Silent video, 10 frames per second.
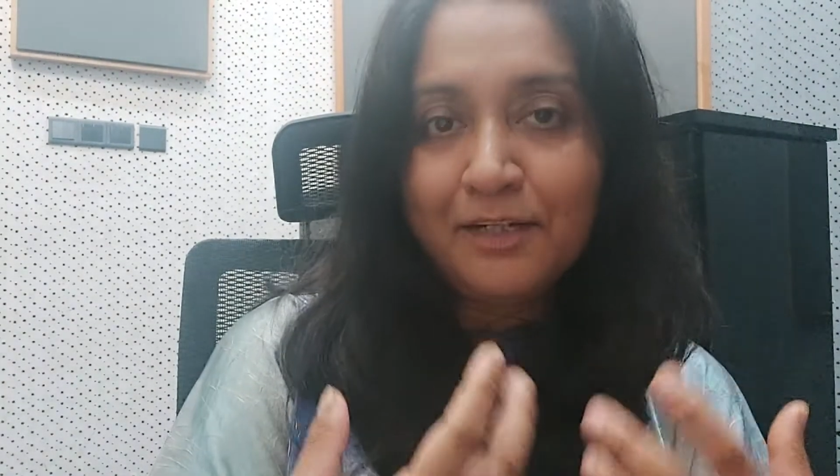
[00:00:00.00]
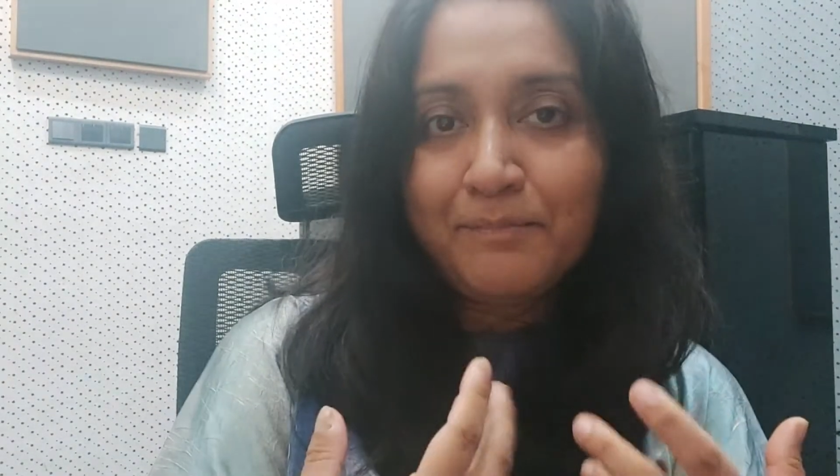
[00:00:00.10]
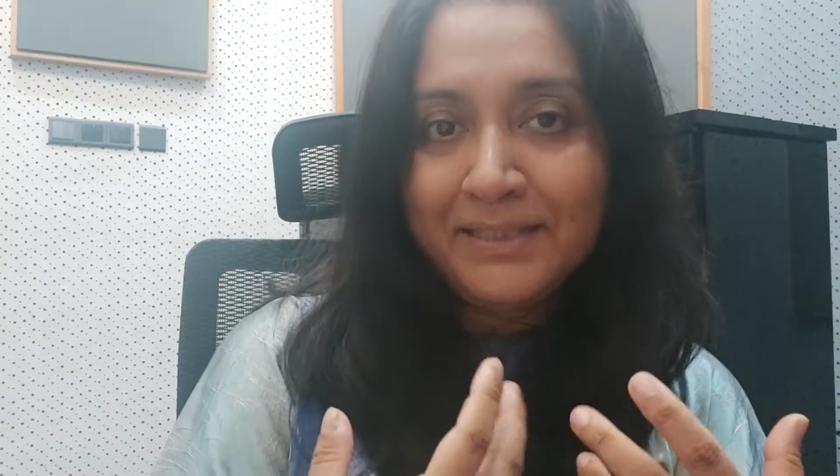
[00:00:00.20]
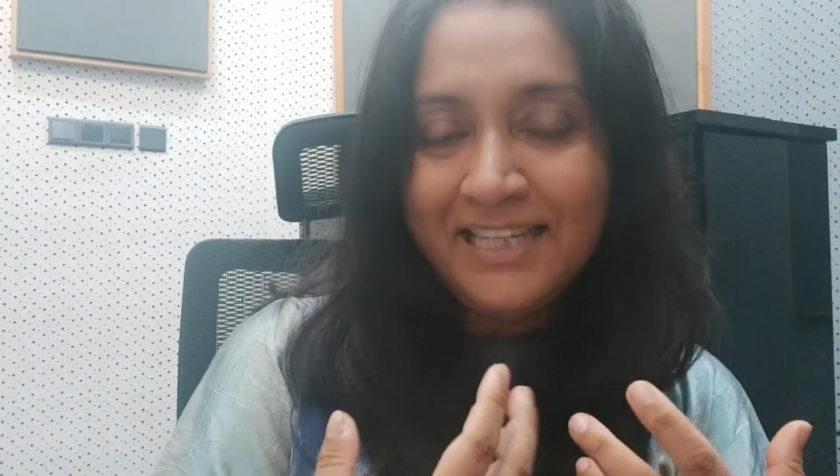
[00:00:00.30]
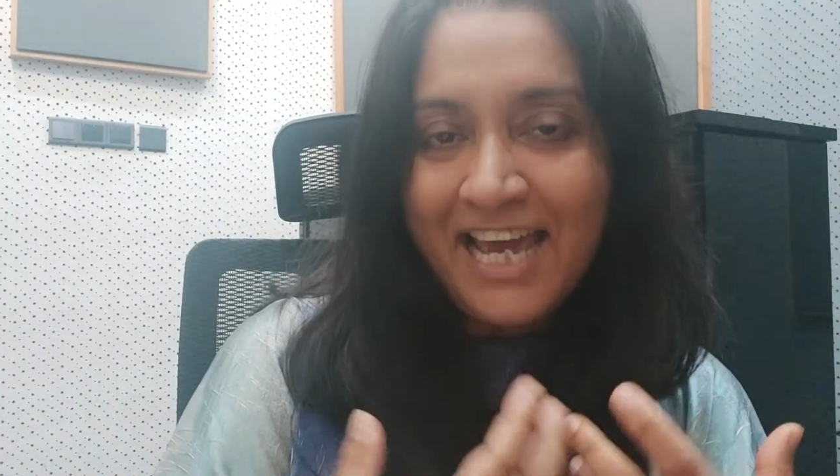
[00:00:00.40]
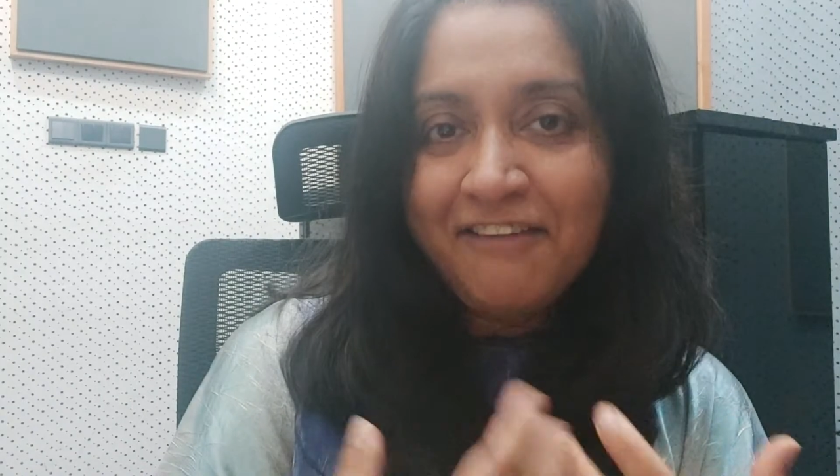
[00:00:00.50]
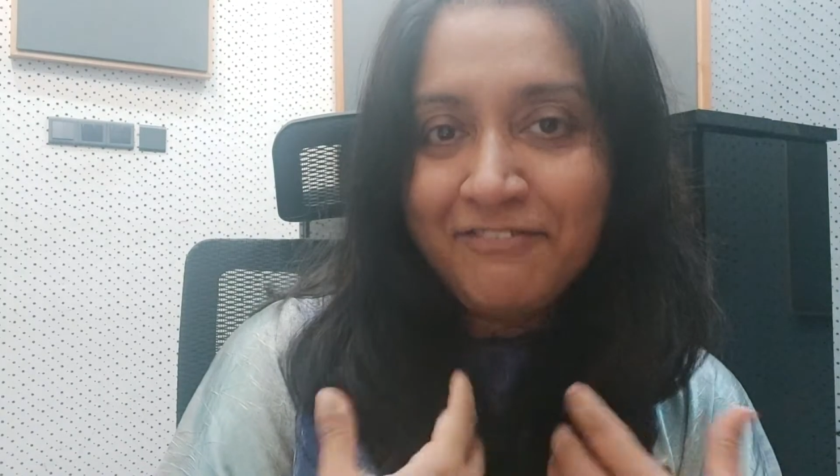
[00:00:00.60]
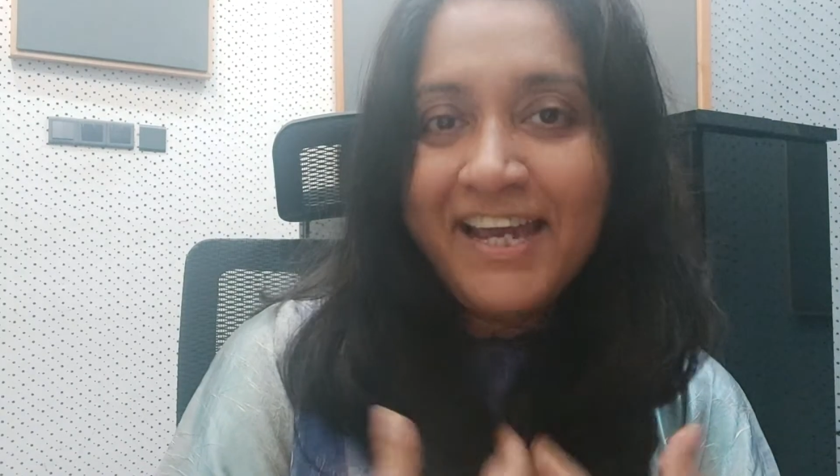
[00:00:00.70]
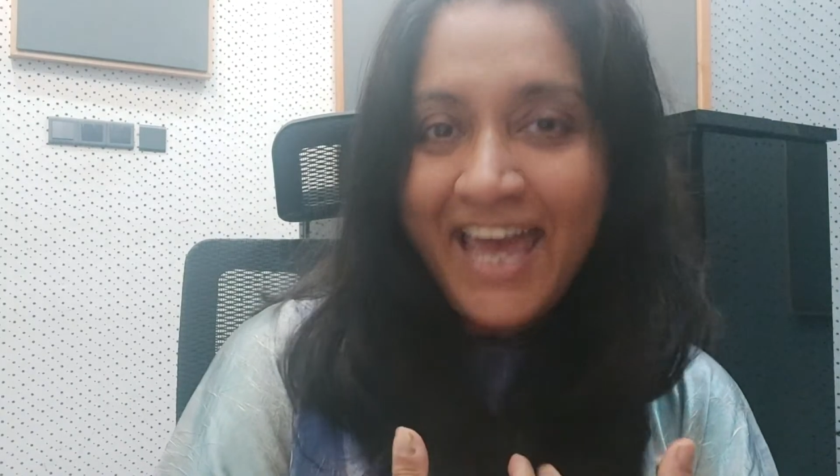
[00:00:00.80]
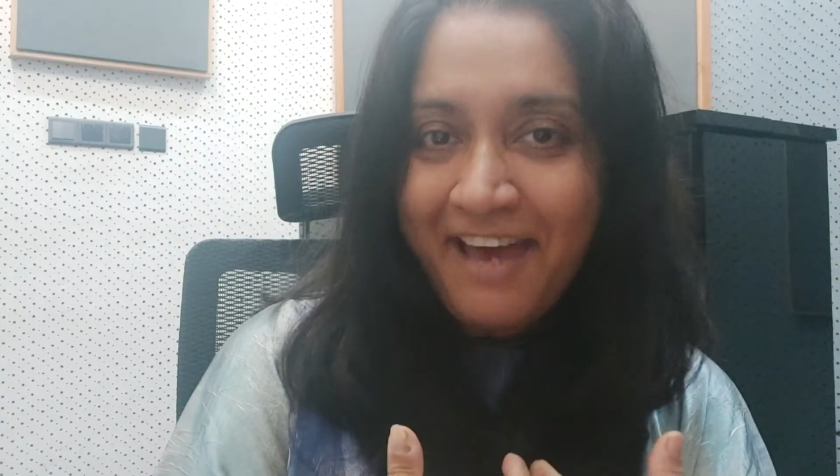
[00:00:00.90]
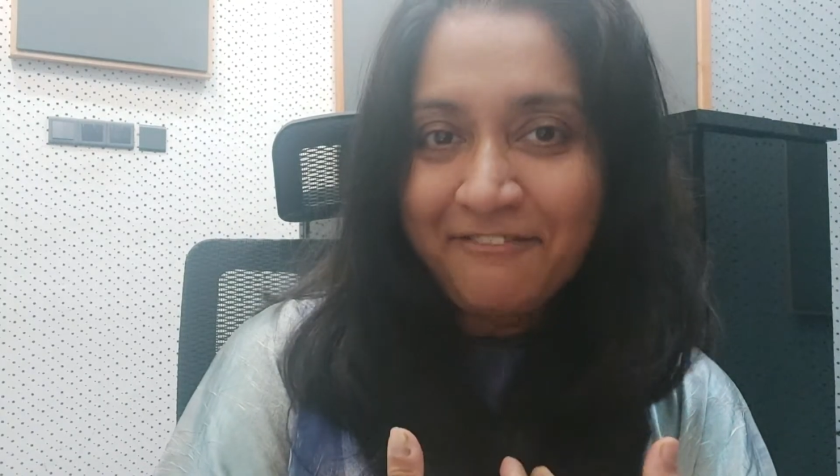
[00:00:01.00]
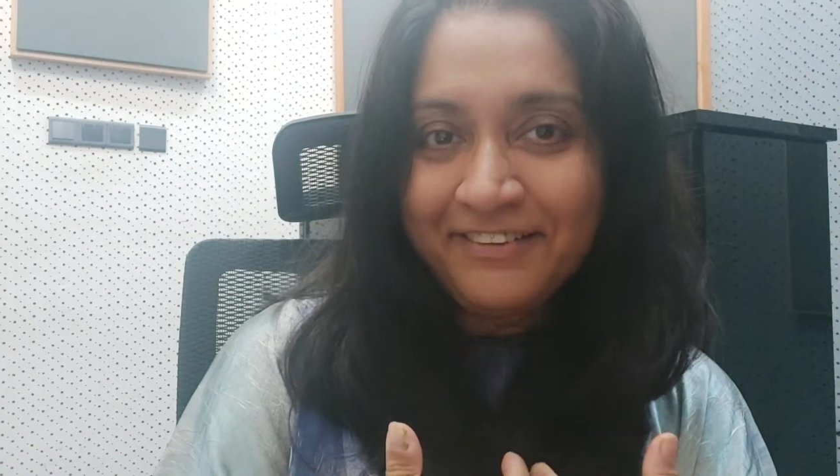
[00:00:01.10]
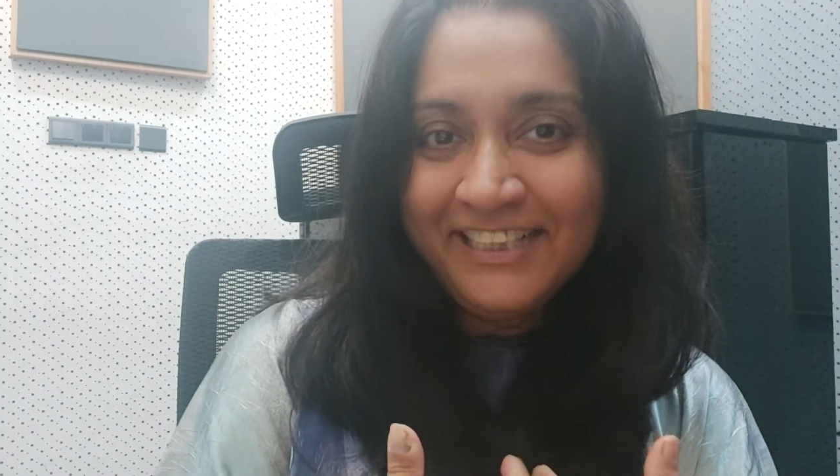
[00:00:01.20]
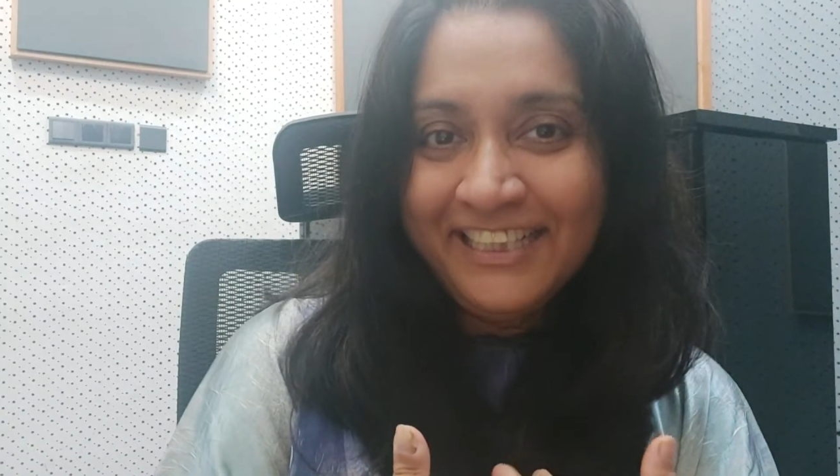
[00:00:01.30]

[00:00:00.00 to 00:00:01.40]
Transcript: the life I have.